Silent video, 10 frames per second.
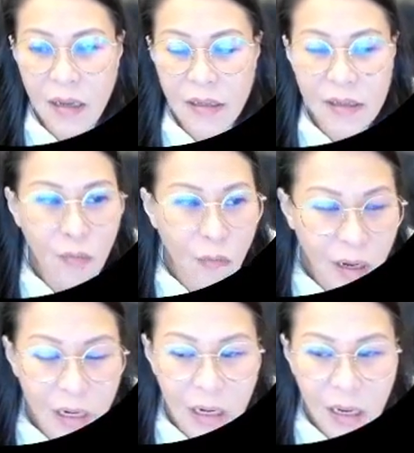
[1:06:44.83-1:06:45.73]

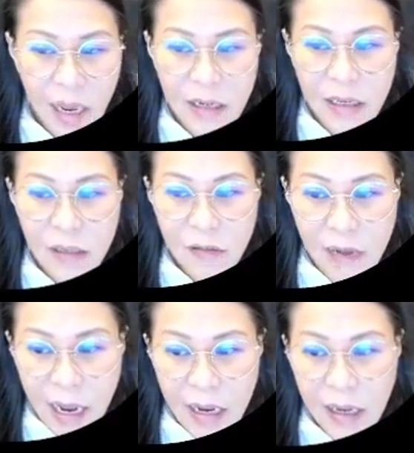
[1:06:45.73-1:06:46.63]
Someone either you
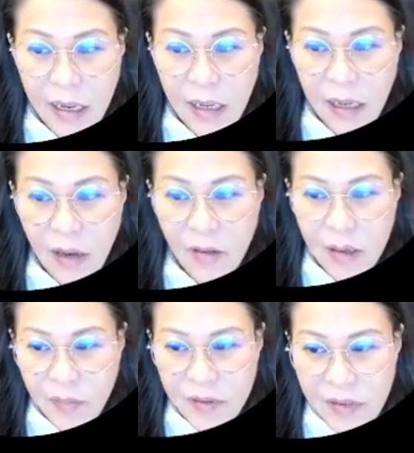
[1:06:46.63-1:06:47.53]
like or
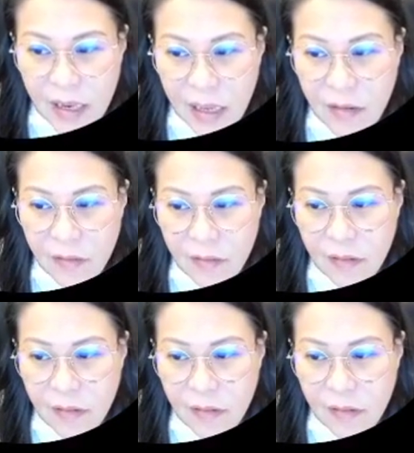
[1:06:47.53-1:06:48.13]
that person like you.